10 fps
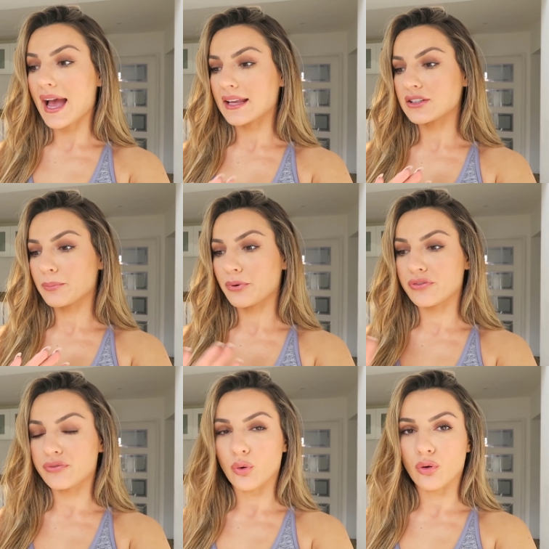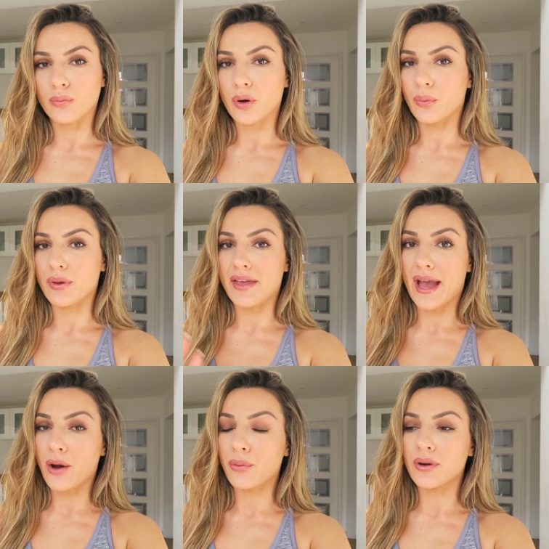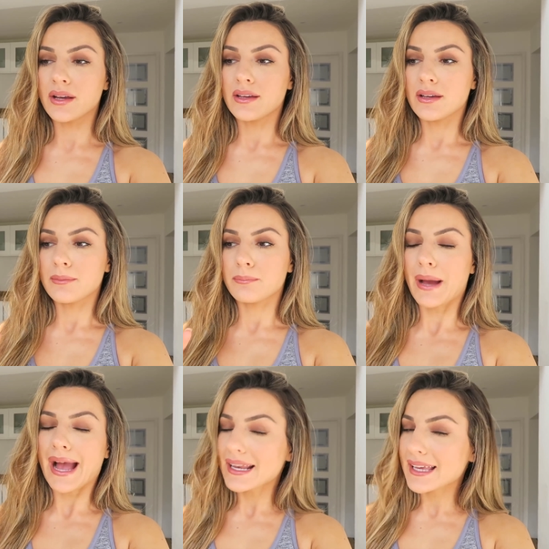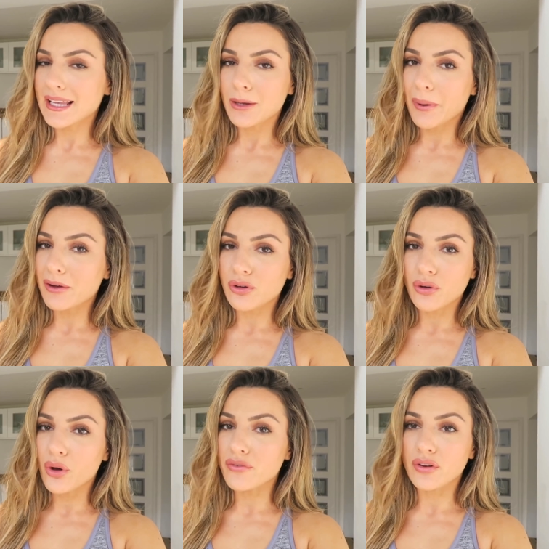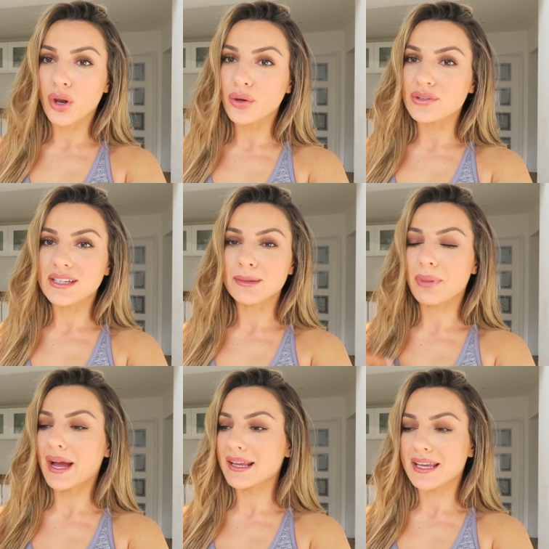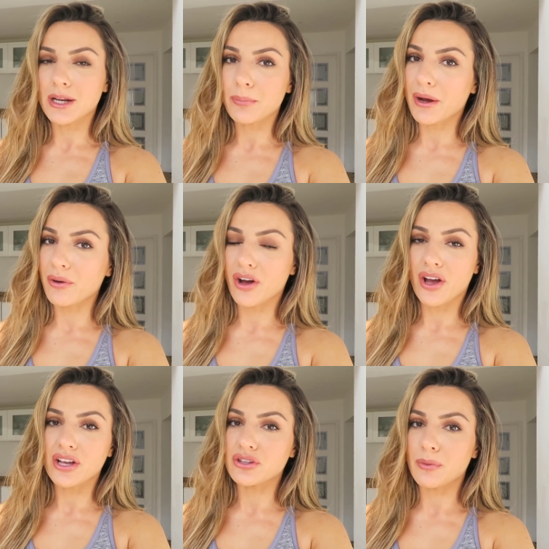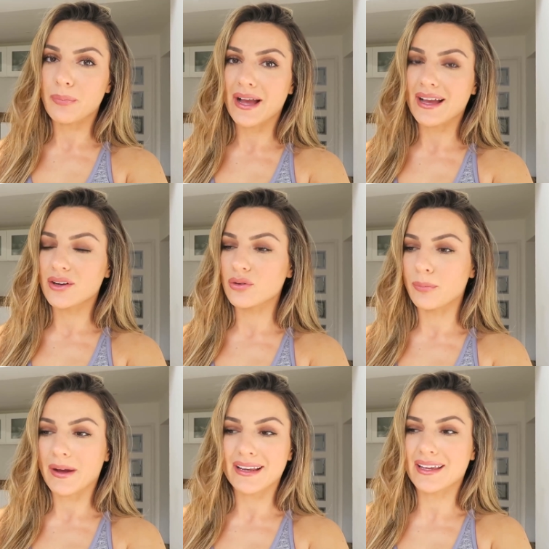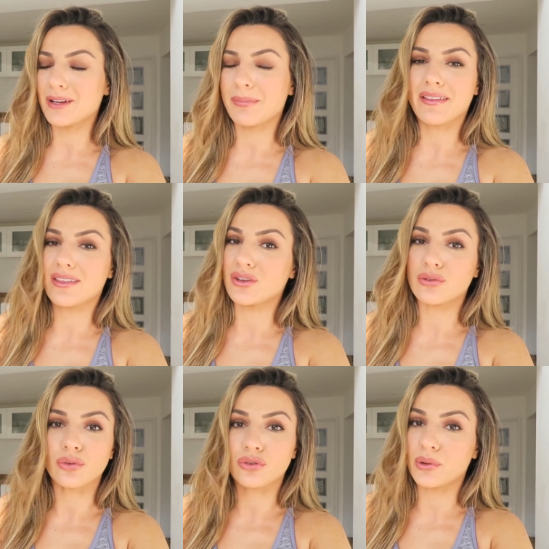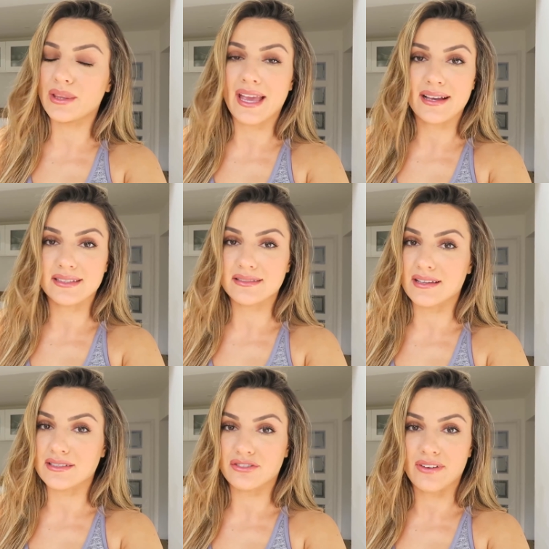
and perform without panicking about overloading, panicking about hurting your back, or panicking about that you're not doing the exercise